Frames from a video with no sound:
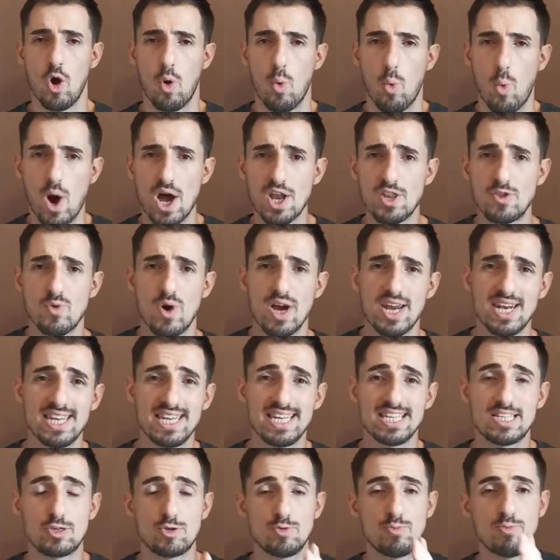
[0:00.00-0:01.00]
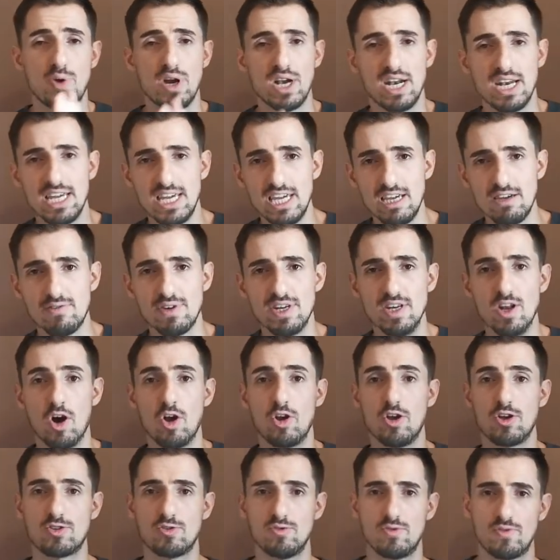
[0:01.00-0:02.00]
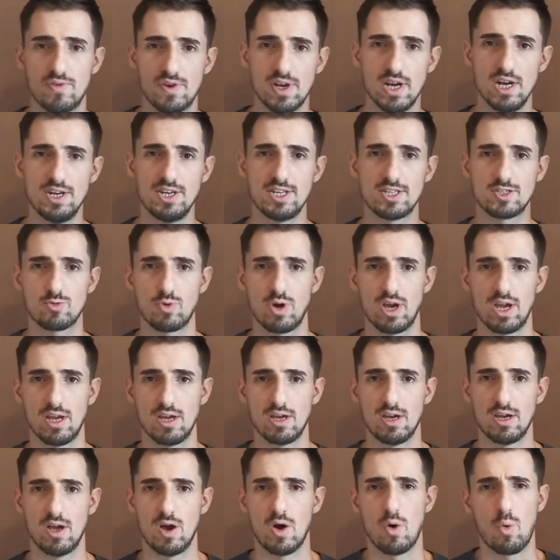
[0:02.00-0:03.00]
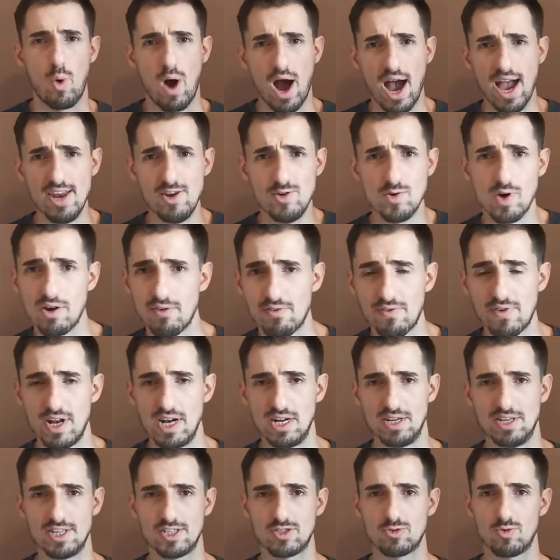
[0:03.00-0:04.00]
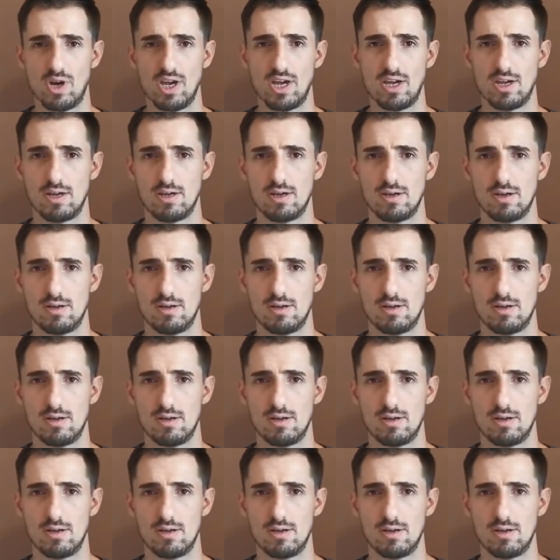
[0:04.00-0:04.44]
What do I need to believe in order to feel this way? Why do I feel this way?